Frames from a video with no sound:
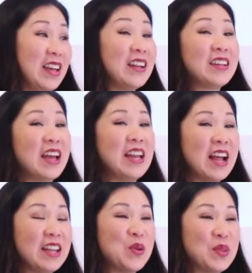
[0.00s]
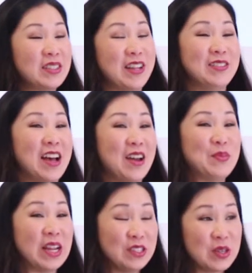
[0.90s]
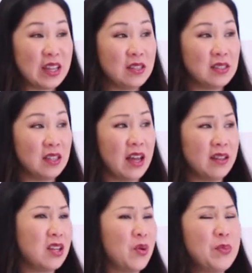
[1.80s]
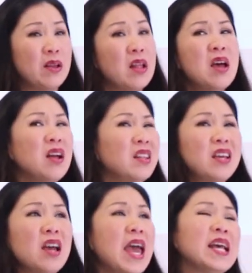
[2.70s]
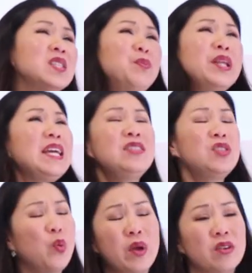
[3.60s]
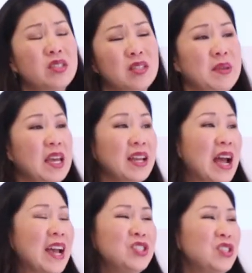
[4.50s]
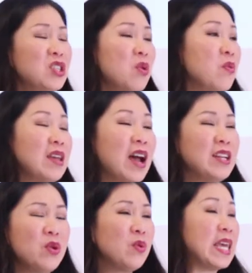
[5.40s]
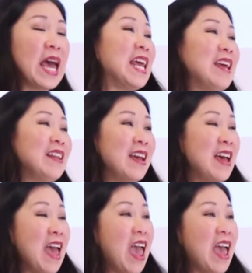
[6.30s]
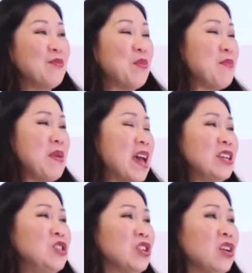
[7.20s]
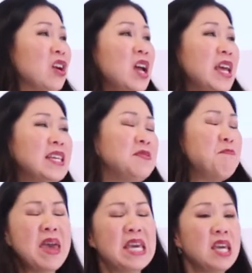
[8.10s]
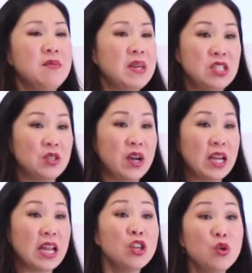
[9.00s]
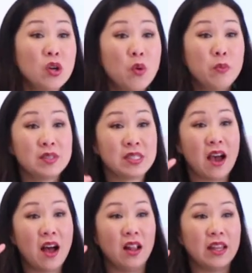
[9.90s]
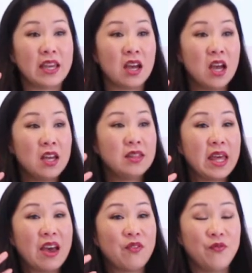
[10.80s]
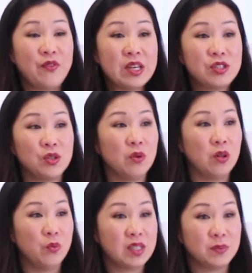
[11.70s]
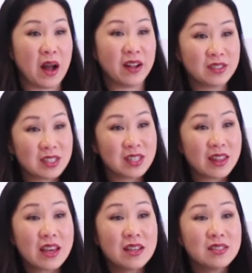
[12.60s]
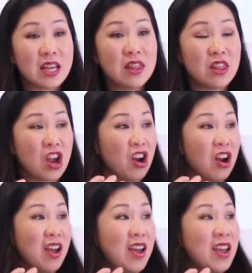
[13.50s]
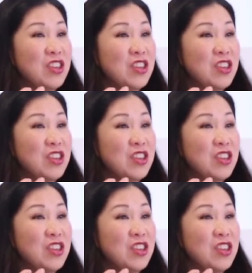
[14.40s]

it, and I know this sounds odd, but I do get this a lot, people, like, explain Twitter to me. I don't get it, and my manager is making me do it. And you can almost tell, like, they have a visceral response to this, and their